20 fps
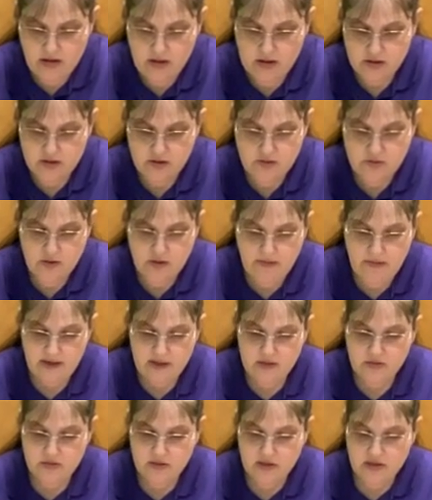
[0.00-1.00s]
because you want to
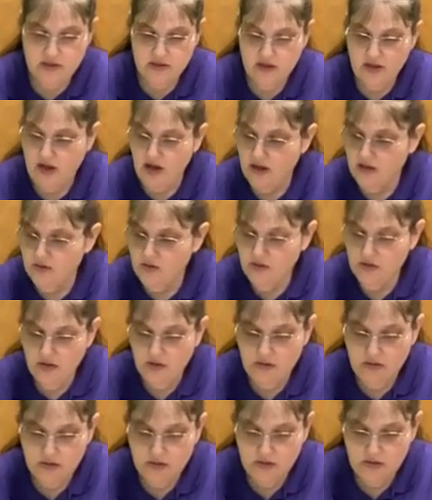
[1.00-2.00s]
make sure this is hot glued
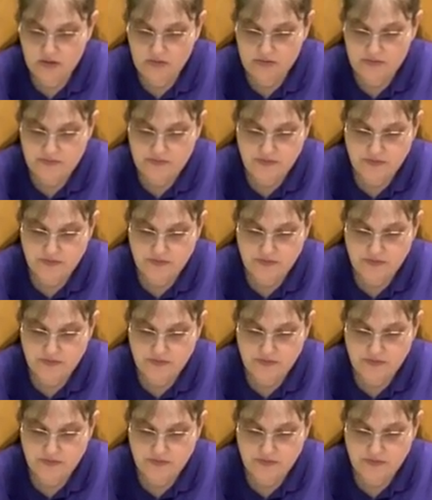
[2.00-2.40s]
on good.